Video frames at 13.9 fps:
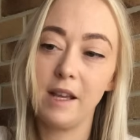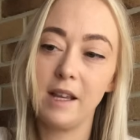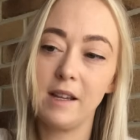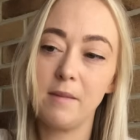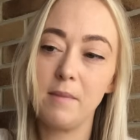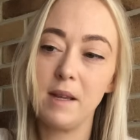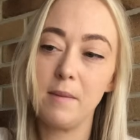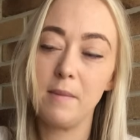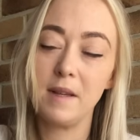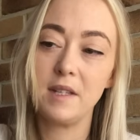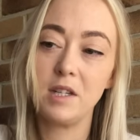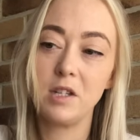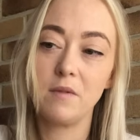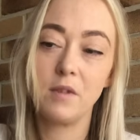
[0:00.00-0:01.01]
like it could be a
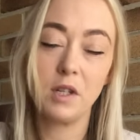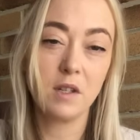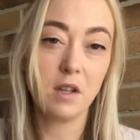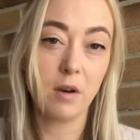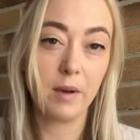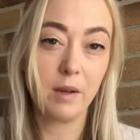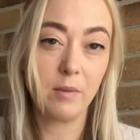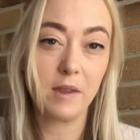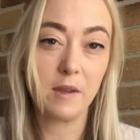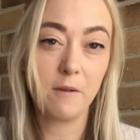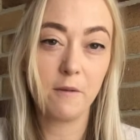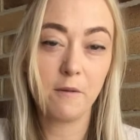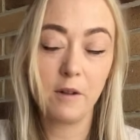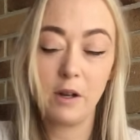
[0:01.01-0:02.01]
message of just going with
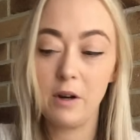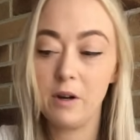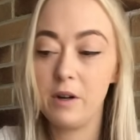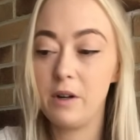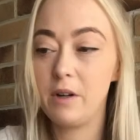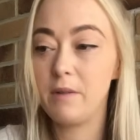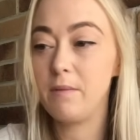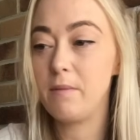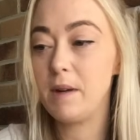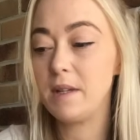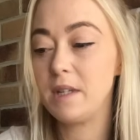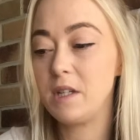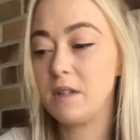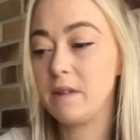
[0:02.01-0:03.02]
the flow,
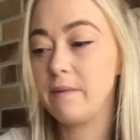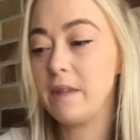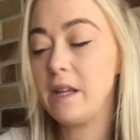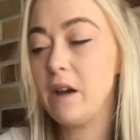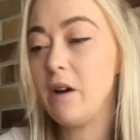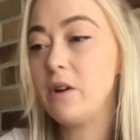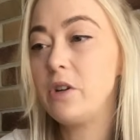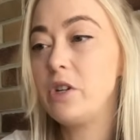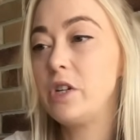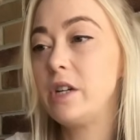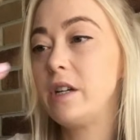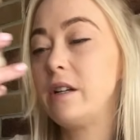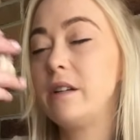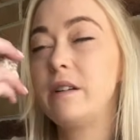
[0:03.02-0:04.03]
messages of the
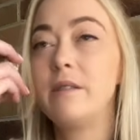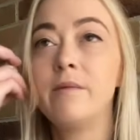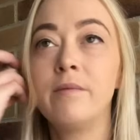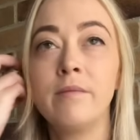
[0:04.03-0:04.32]
ocean,